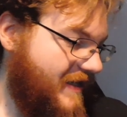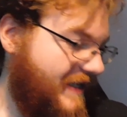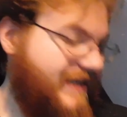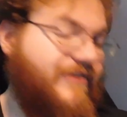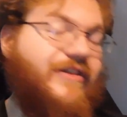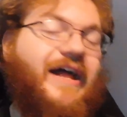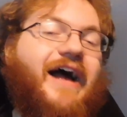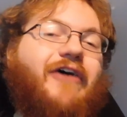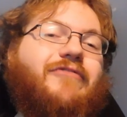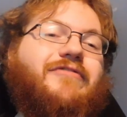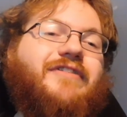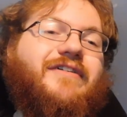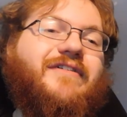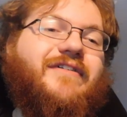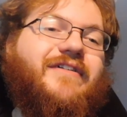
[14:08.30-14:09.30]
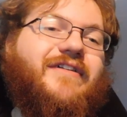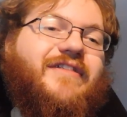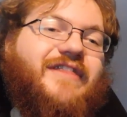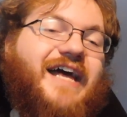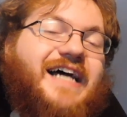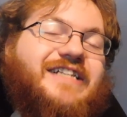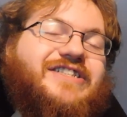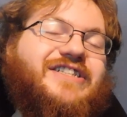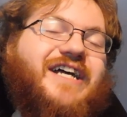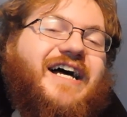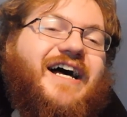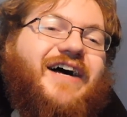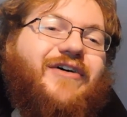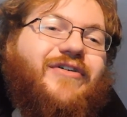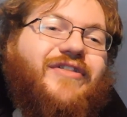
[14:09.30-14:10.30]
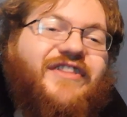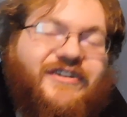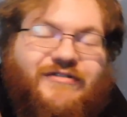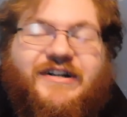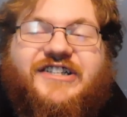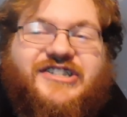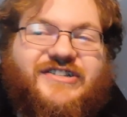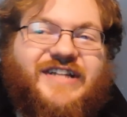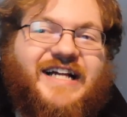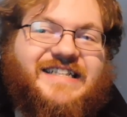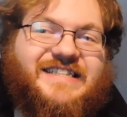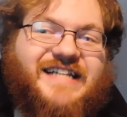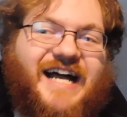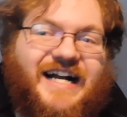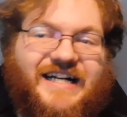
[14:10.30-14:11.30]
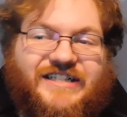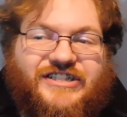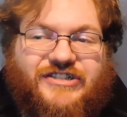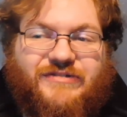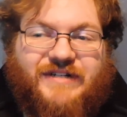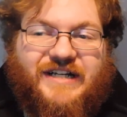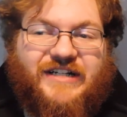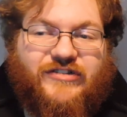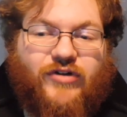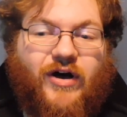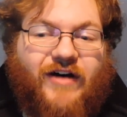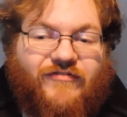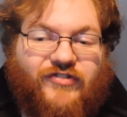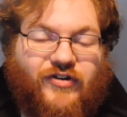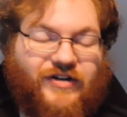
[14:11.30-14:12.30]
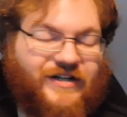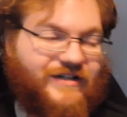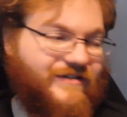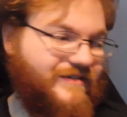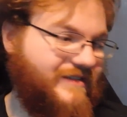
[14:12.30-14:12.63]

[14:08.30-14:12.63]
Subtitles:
Eelhound. That's the creature that Sokka, Suki, and Toph took.